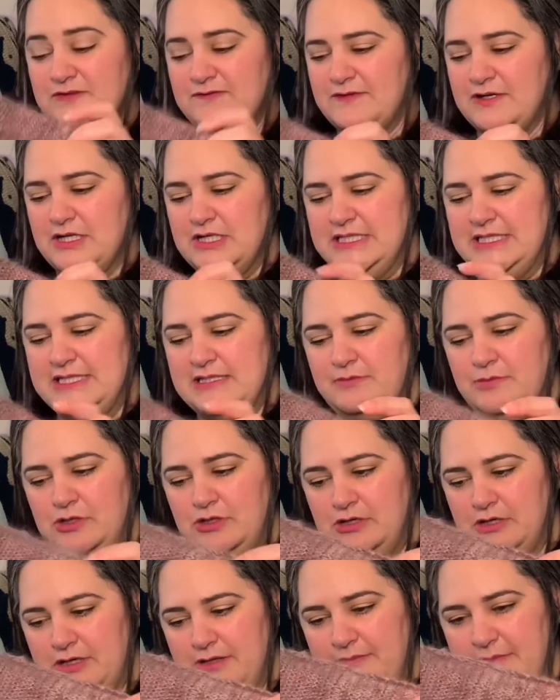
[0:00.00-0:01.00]
very
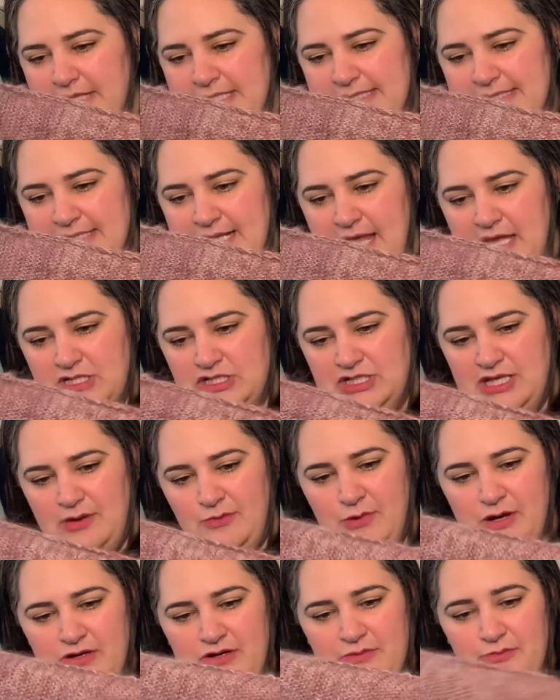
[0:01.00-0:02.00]
similar in my stash that
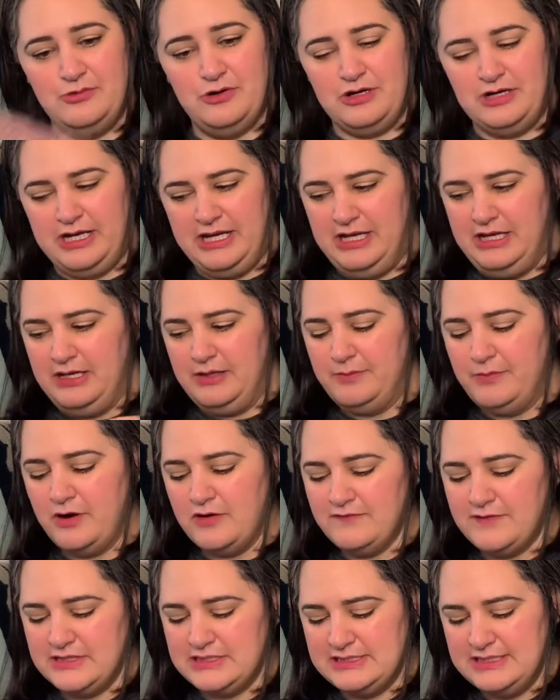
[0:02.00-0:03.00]
wound up working
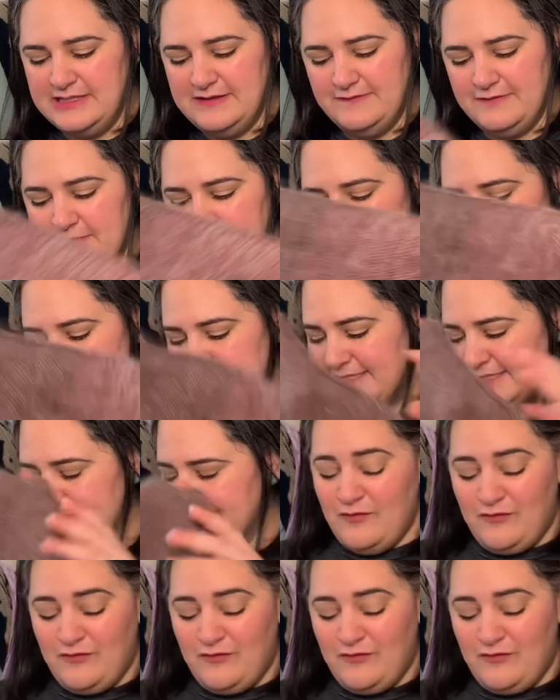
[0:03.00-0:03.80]
perfectly for this.